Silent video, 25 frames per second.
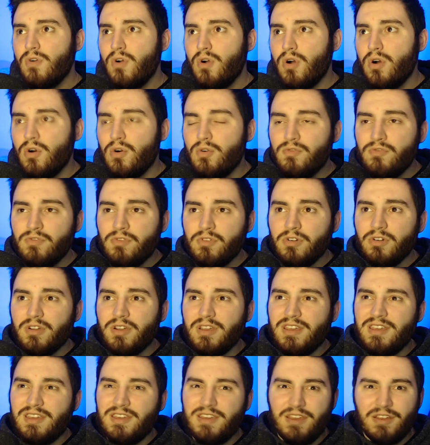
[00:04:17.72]
over a
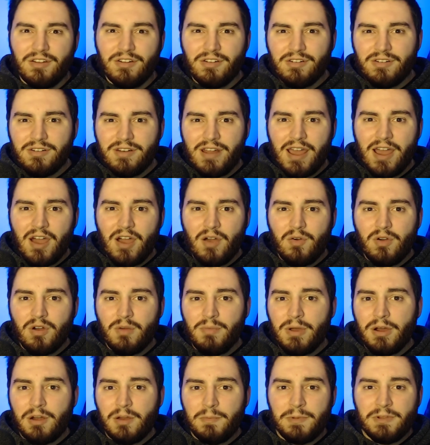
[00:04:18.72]
year now
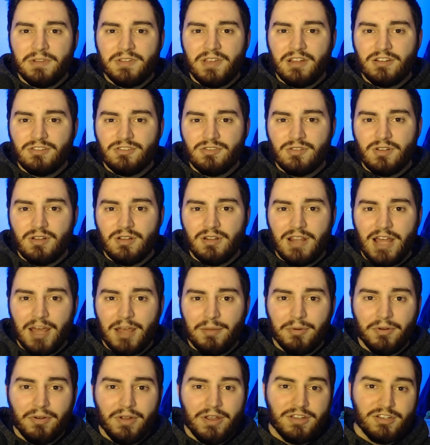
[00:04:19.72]
about a potential
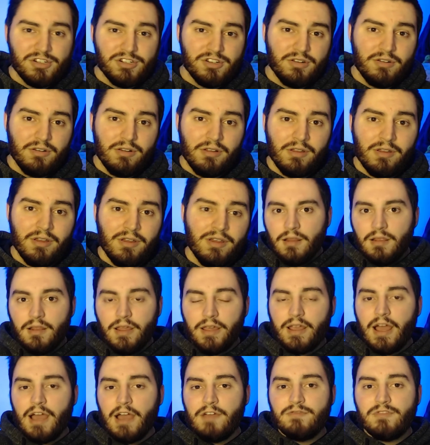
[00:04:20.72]
collaboration.
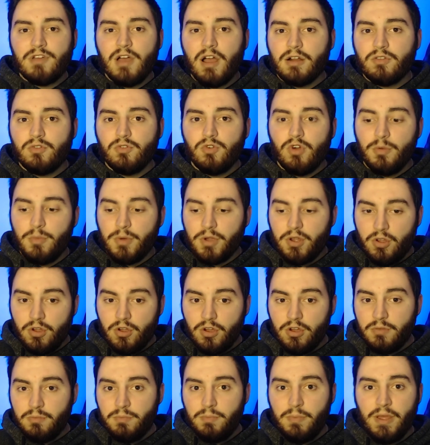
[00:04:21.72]
Like, I've talked to him a
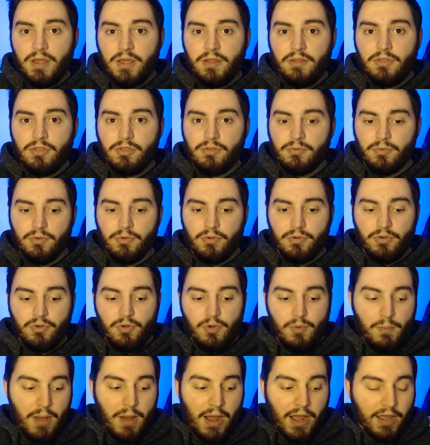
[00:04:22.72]
good bit
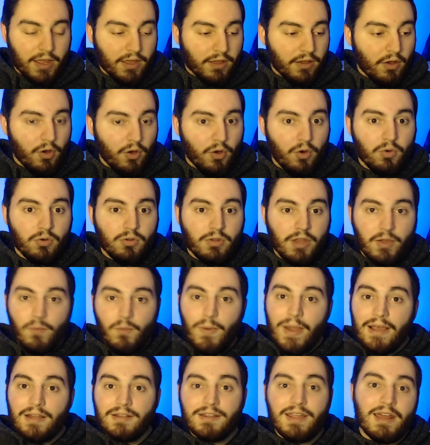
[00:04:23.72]
through my own, like,
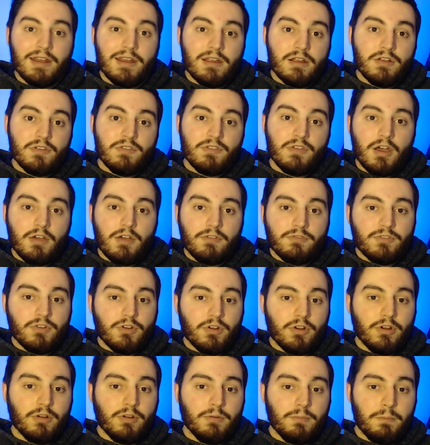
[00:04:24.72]
Wildcat
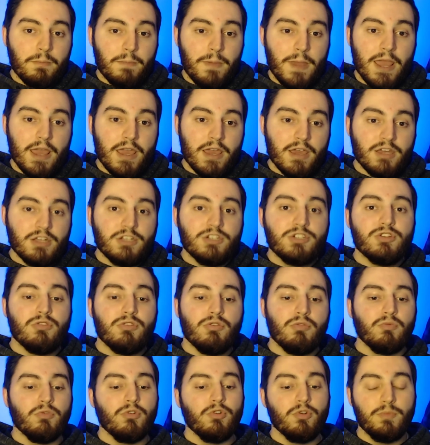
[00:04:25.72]
Airsofter page,
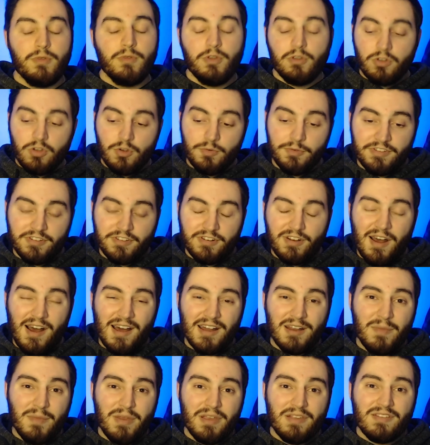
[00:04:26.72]
through PewTubers
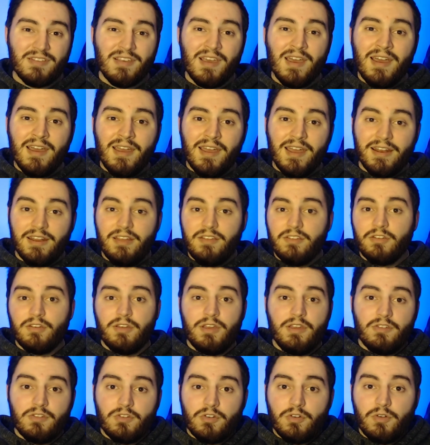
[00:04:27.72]
Anonymous, and
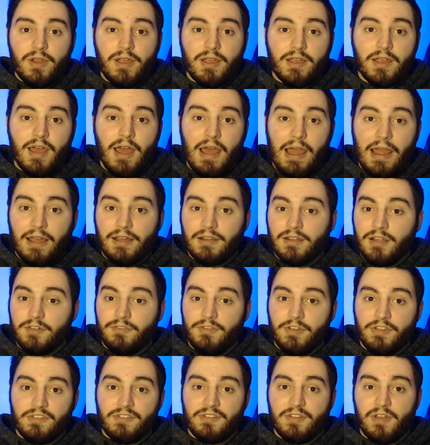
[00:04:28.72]
he's a great guy. I love
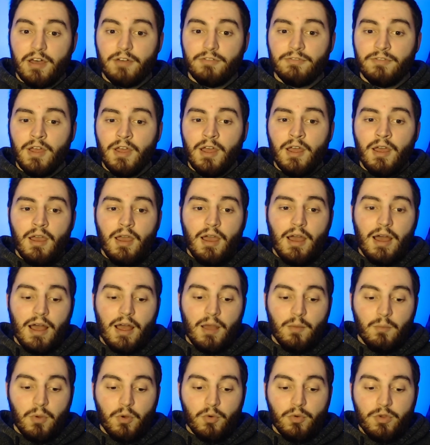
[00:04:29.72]
his stuff.
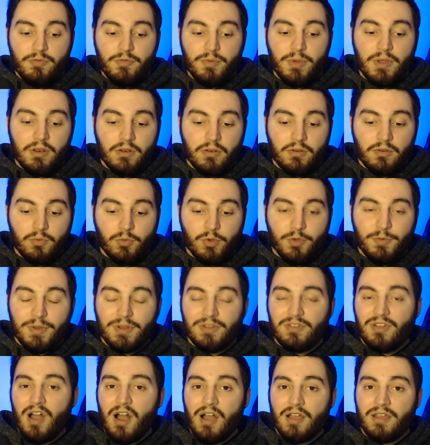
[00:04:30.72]
But we've been
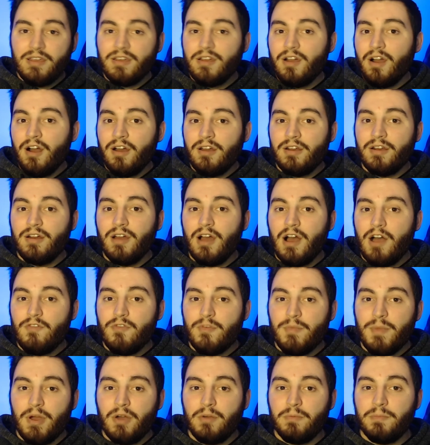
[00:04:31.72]
talking on and off
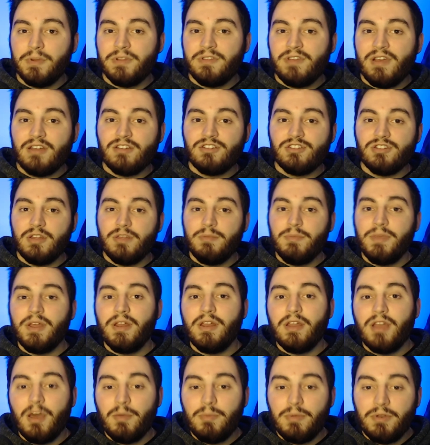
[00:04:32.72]
about potentially
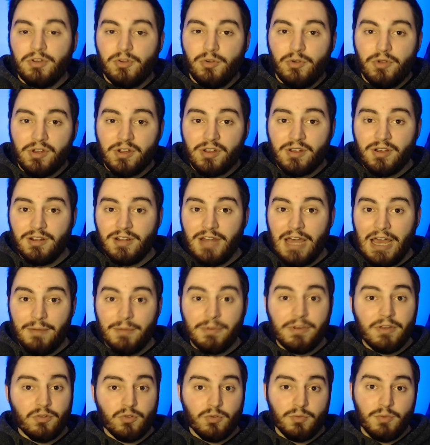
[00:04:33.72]
meeting up and doing a collab
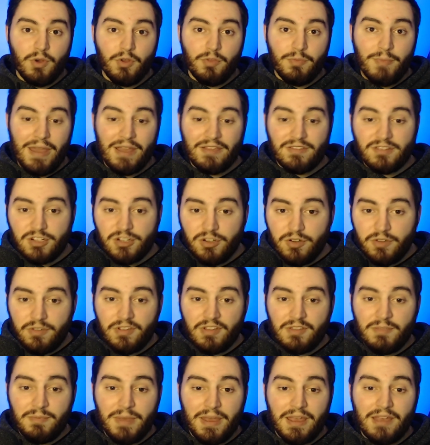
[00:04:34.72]
because we're both
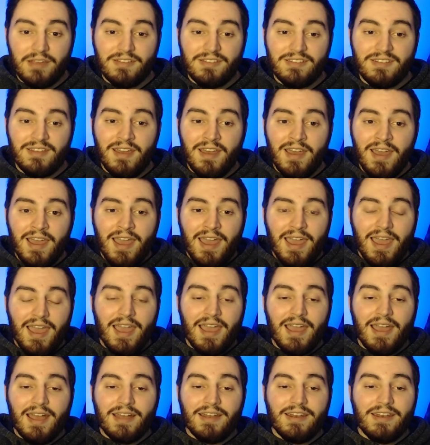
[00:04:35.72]
Massachusetts based,
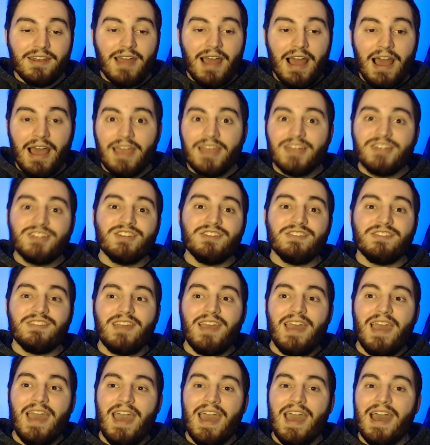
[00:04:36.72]
and I just
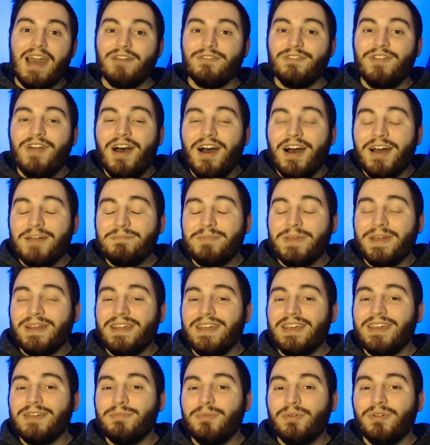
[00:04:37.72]
have not been
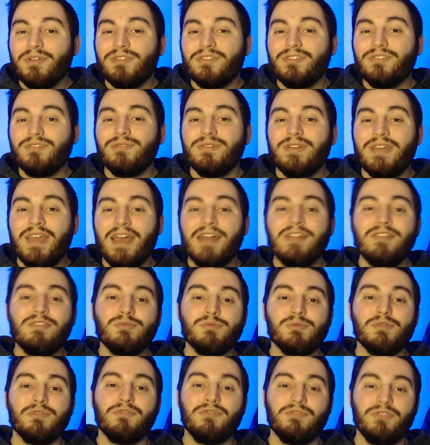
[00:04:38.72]
able to get
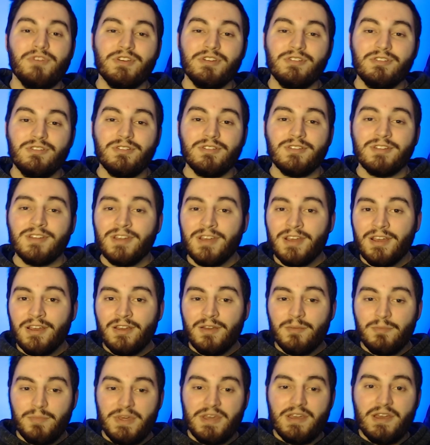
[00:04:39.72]
to a field
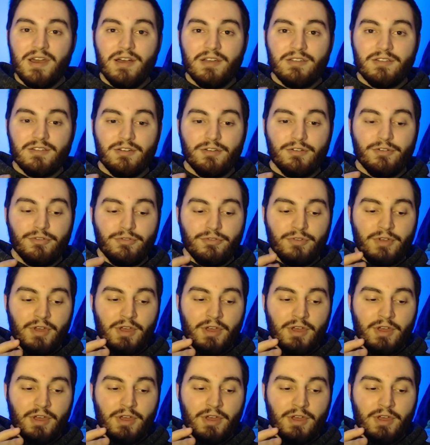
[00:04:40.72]
because of